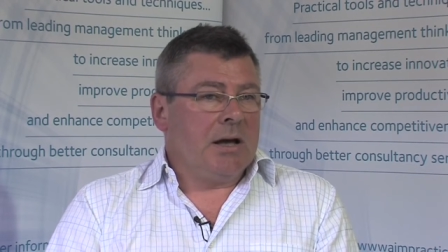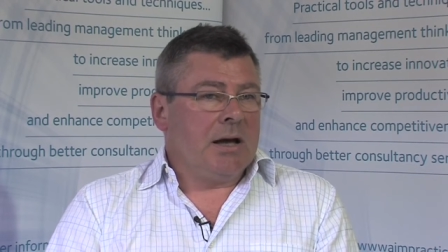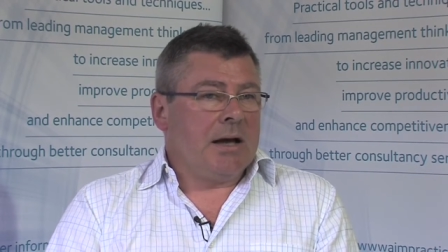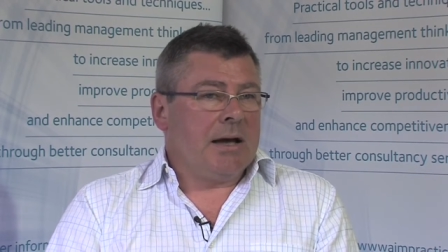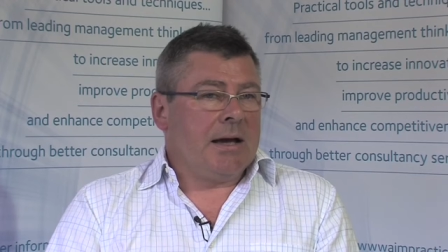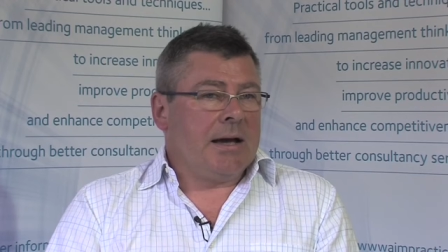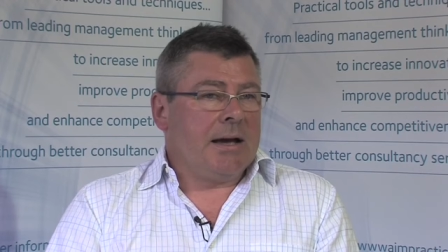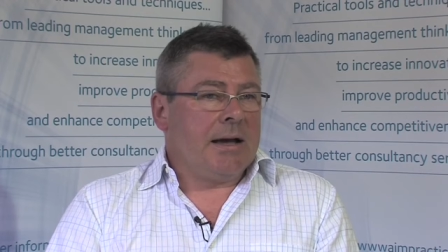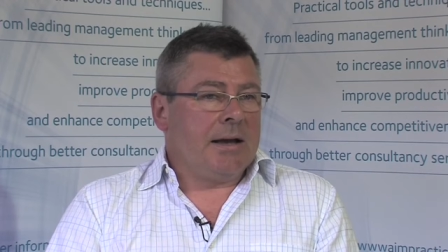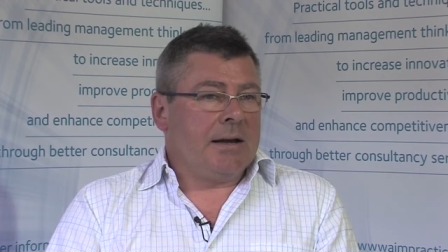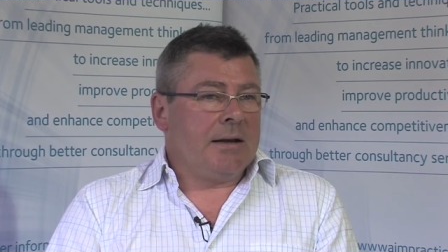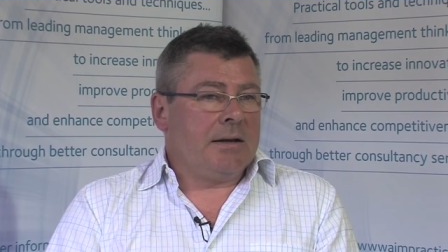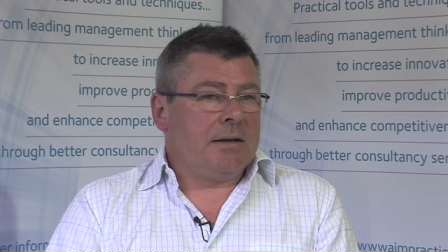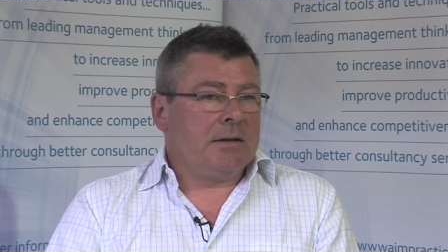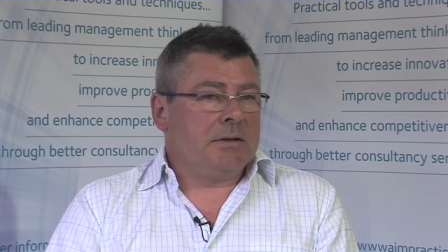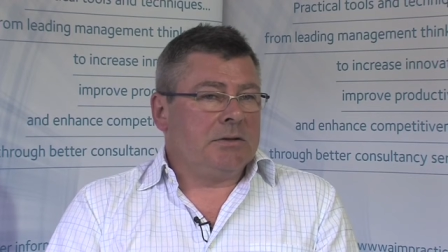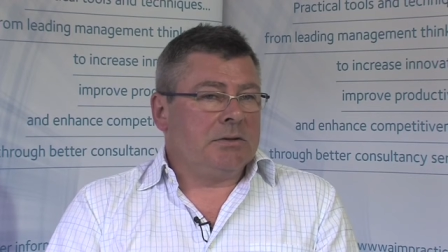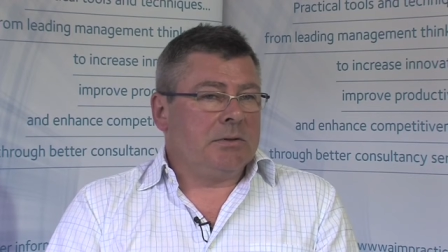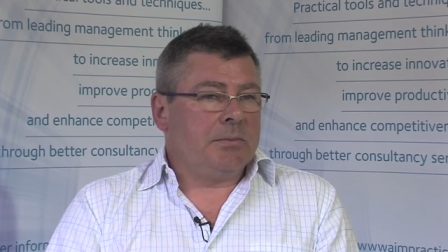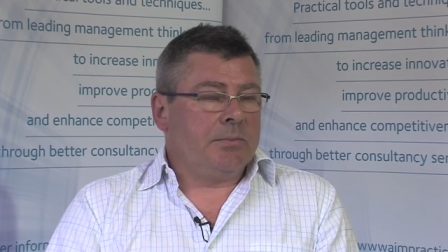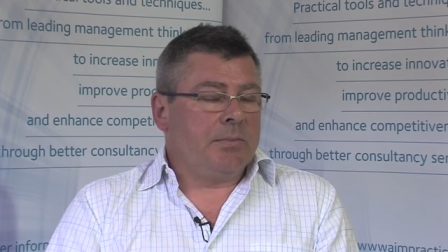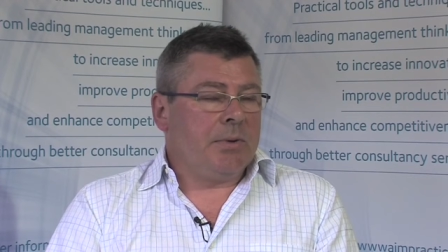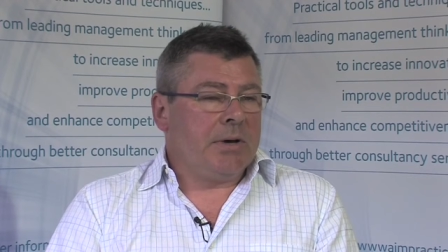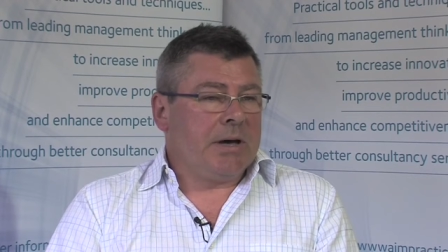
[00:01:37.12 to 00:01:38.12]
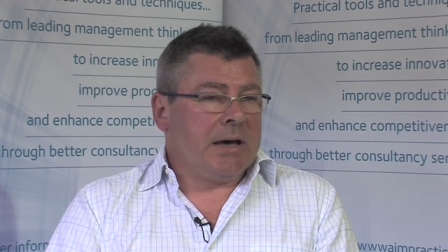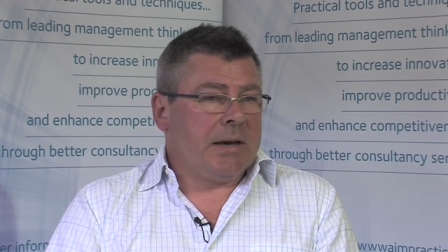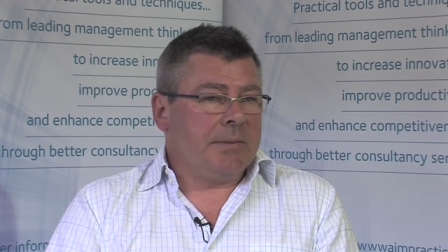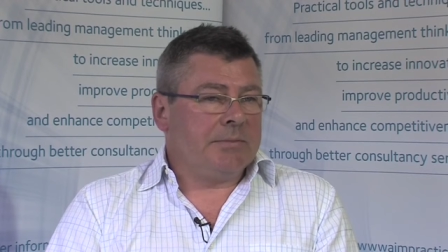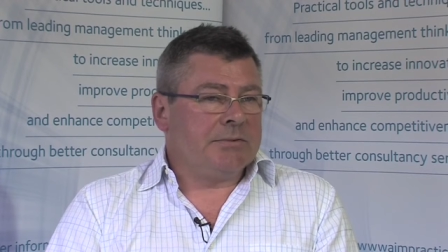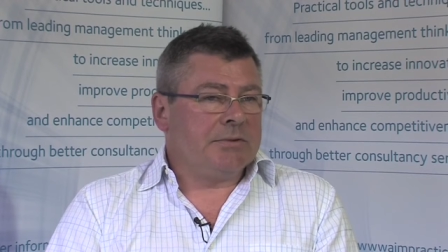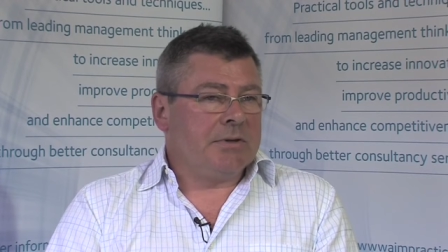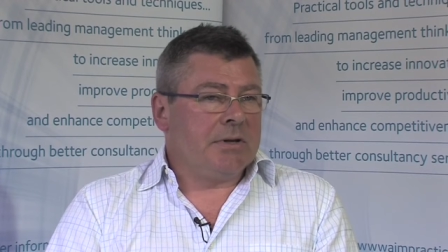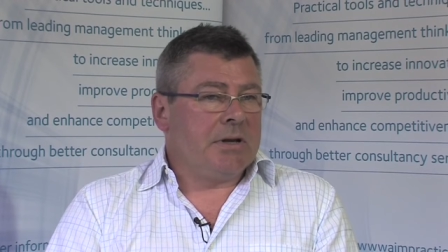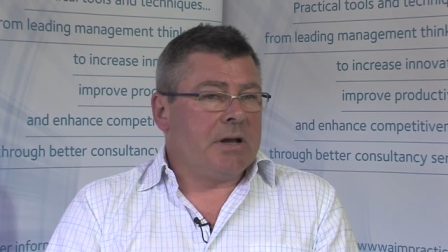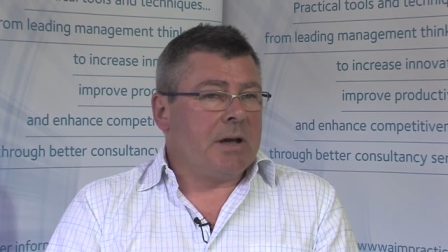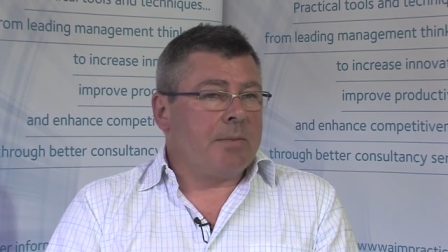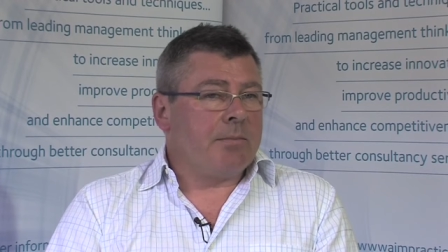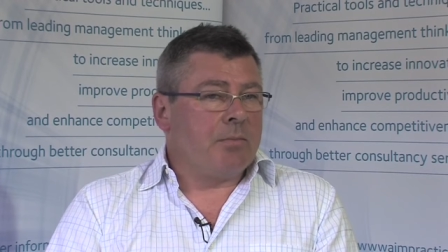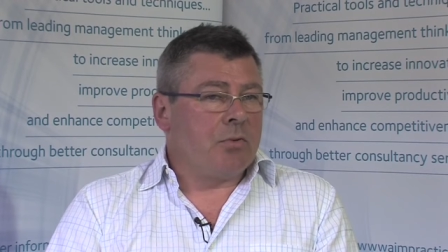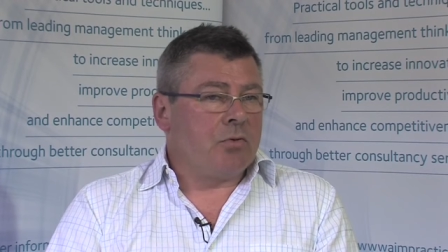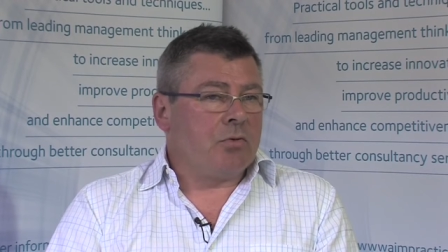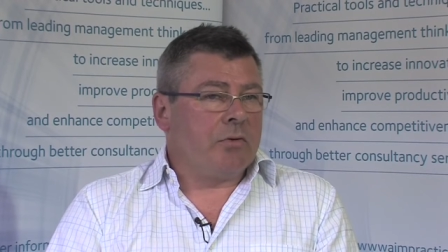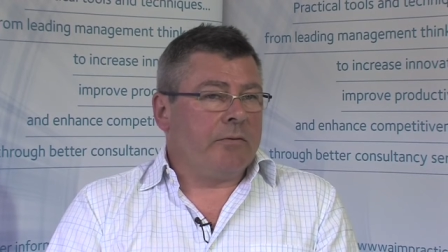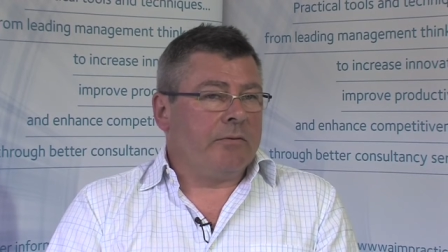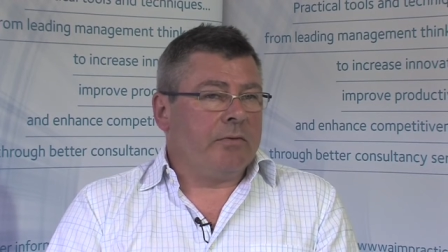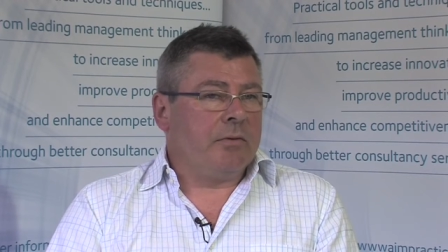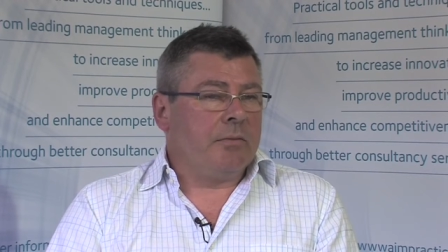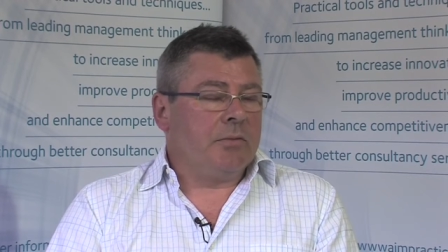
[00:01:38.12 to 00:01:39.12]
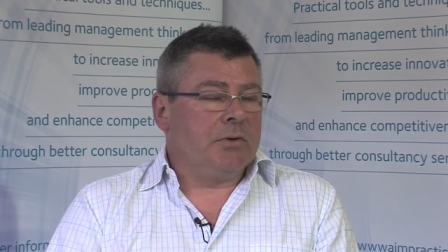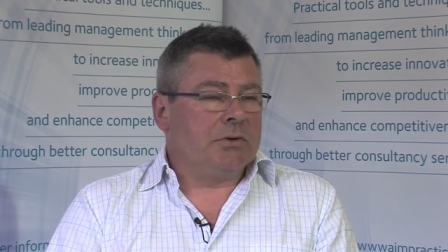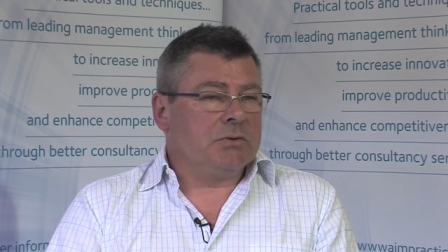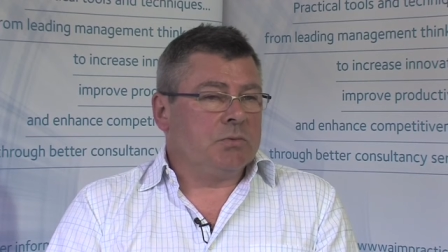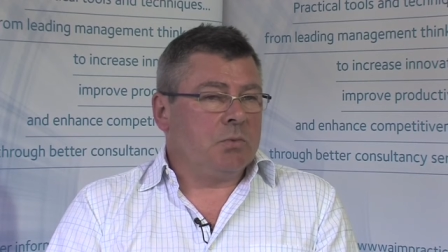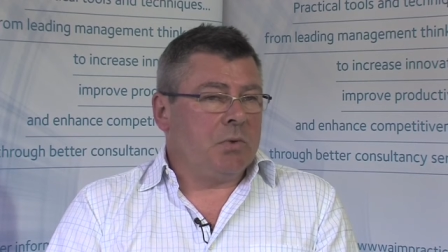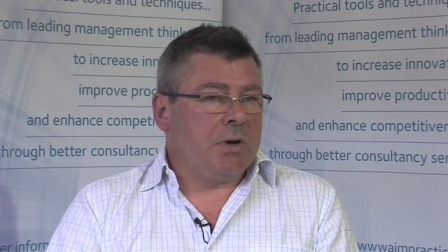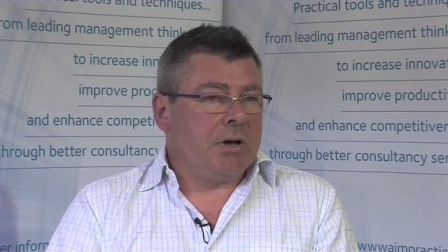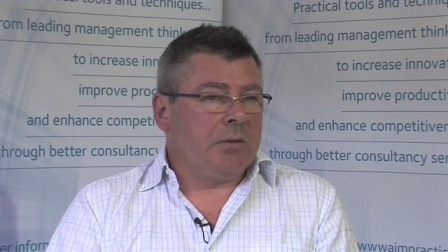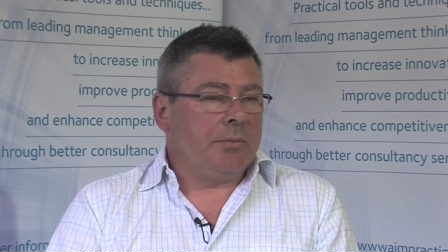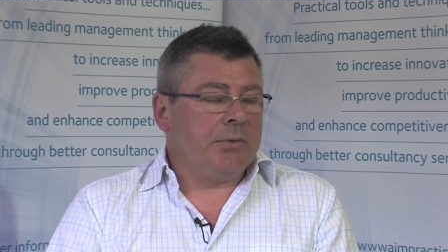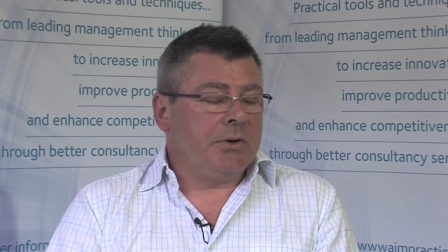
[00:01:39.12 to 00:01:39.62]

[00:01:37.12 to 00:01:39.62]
and perhaps the number of them as well,